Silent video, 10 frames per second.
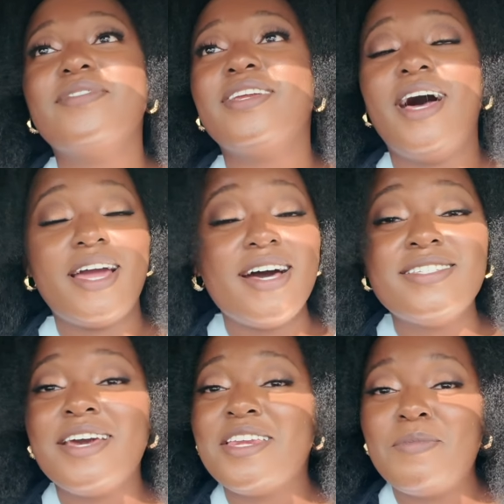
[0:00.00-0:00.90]
like I
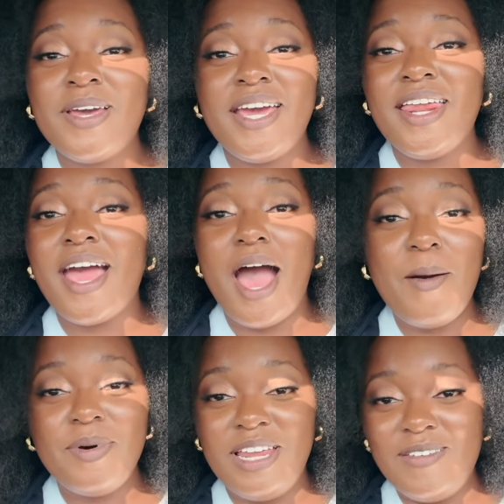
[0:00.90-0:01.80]
said in the beginning,
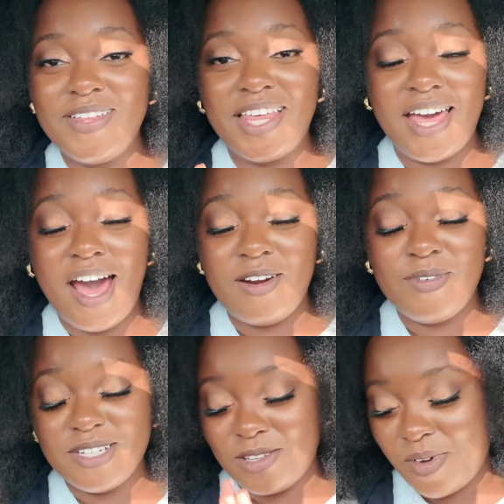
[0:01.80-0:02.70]
I believe in the God of
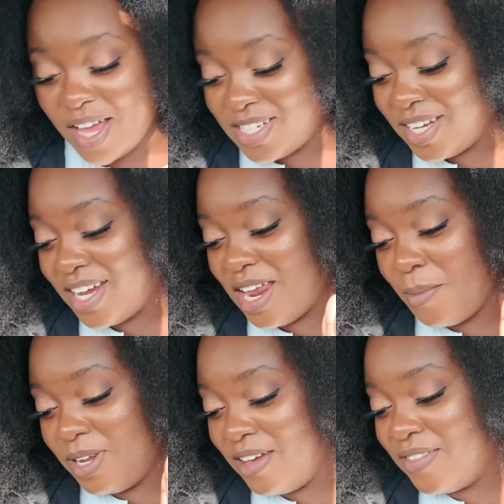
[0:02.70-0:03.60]
restoration, and I
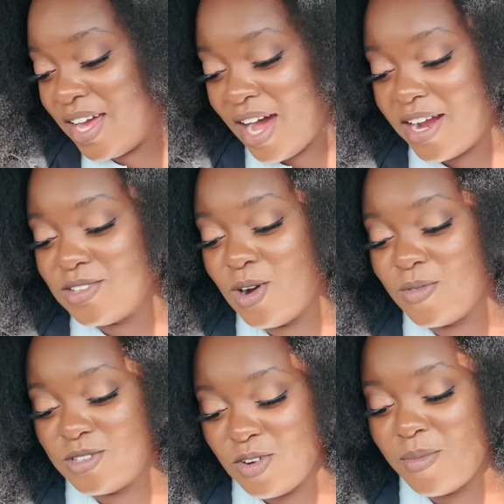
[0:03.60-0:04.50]
believe that God is gonna
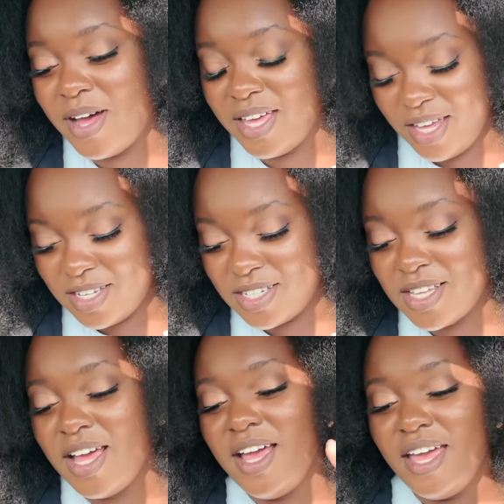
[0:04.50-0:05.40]
restore my edges
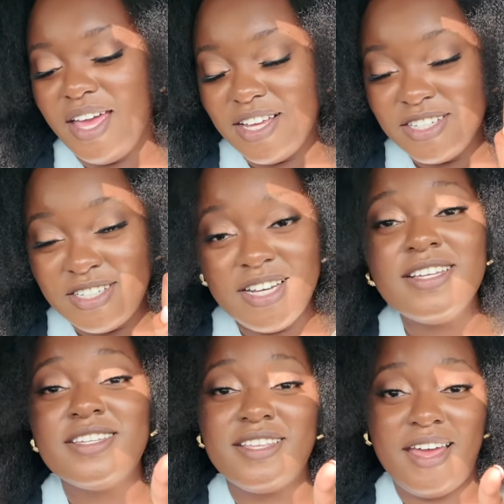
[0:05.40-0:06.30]
in
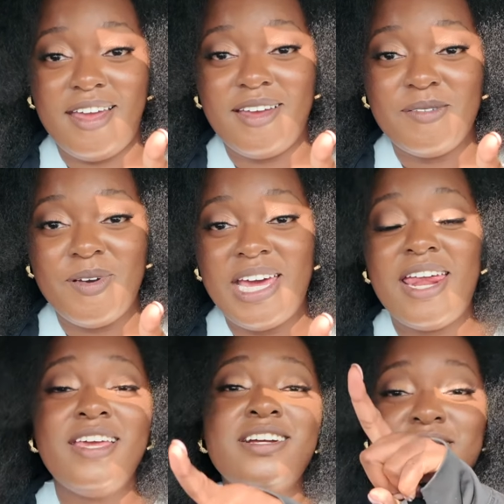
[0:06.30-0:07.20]
Jesus' name, and I
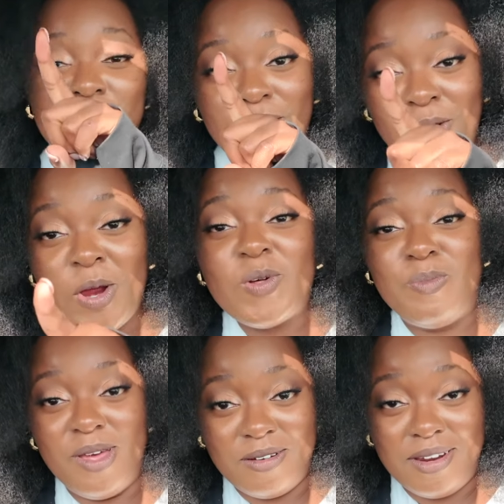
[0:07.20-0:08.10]
need y'all to agree with
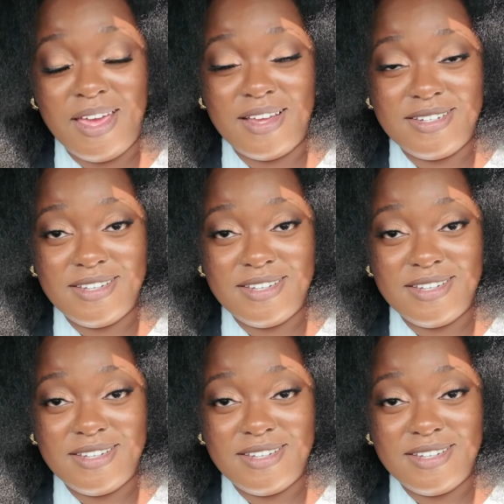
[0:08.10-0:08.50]
me on that,